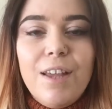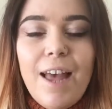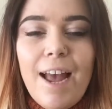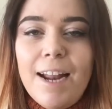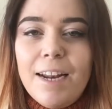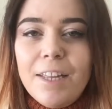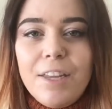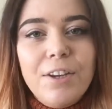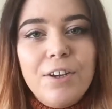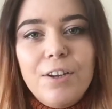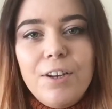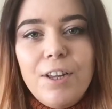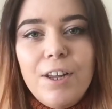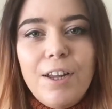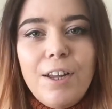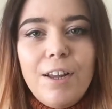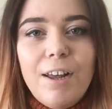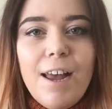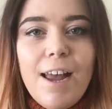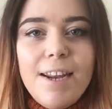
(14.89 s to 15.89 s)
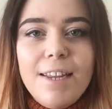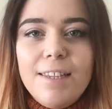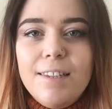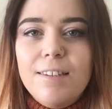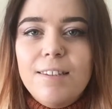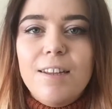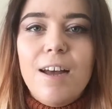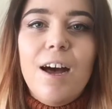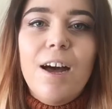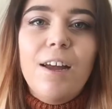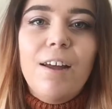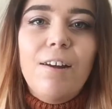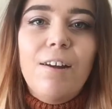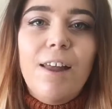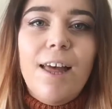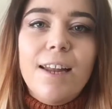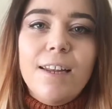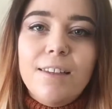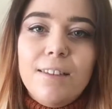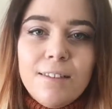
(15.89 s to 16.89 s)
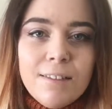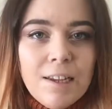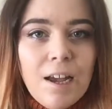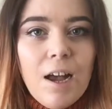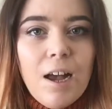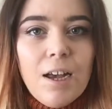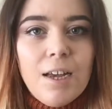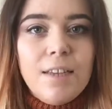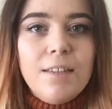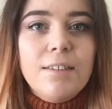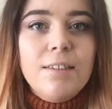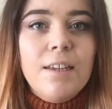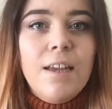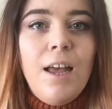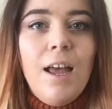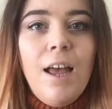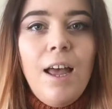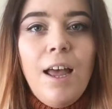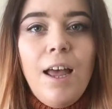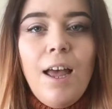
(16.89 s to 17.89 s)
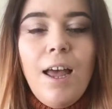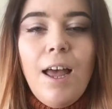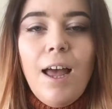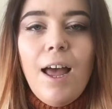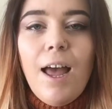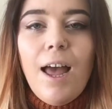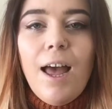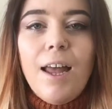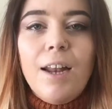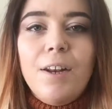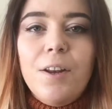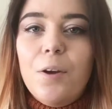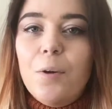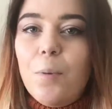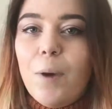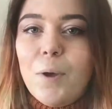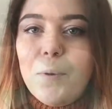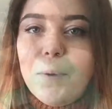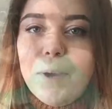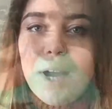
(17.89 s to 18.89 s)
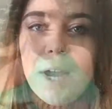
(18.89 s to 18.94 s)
any colour, any style, any size, and away we